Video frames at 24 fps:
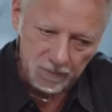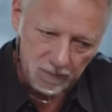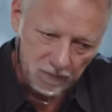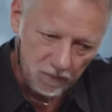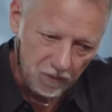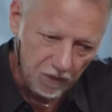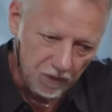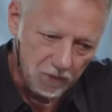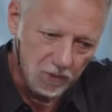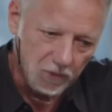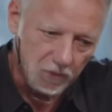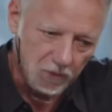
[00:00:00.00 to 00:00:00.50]

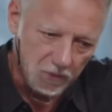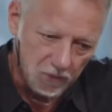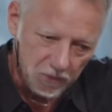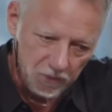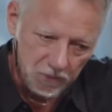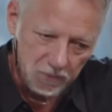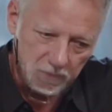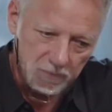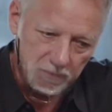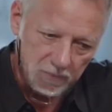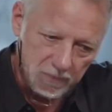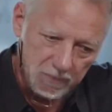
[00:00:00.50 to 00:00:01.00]

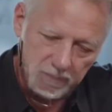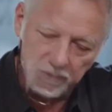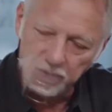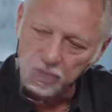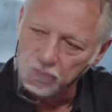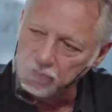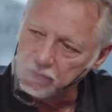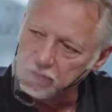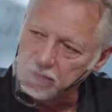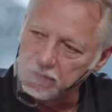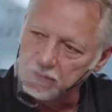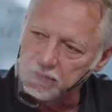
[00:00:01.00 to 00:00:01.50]
occurred in
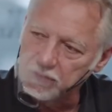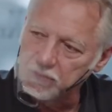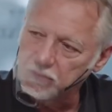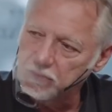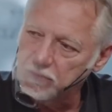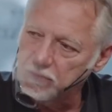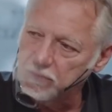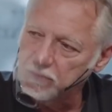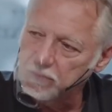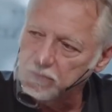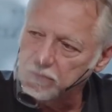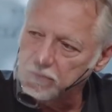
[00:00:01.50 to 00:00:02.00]
those
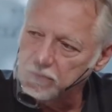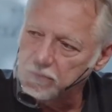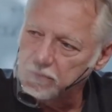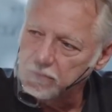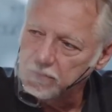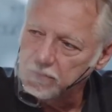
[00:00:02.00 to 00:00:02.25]
conditions.